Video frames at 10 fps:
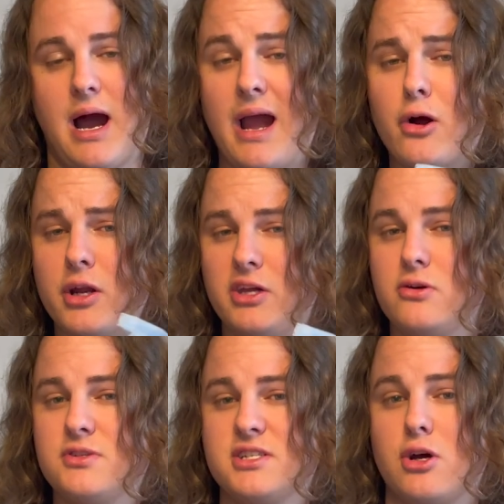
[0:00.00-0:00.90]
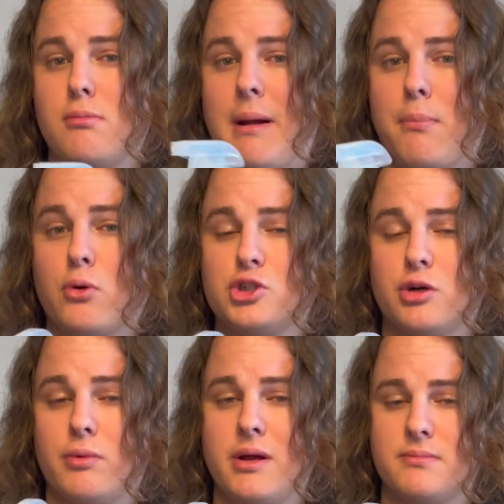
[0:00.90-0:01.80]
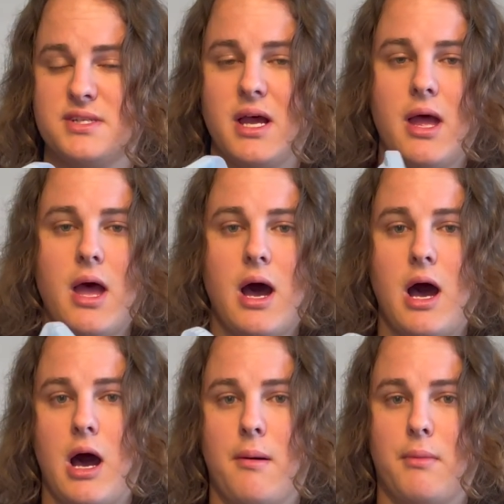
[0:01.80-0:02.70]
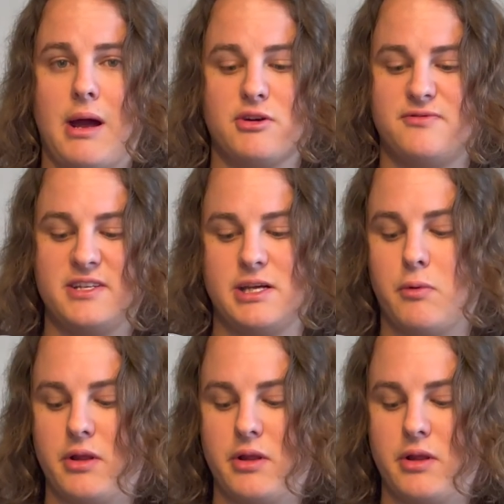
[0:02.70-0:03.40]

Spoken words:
I already used this on my Porsche rims. When I was fixing one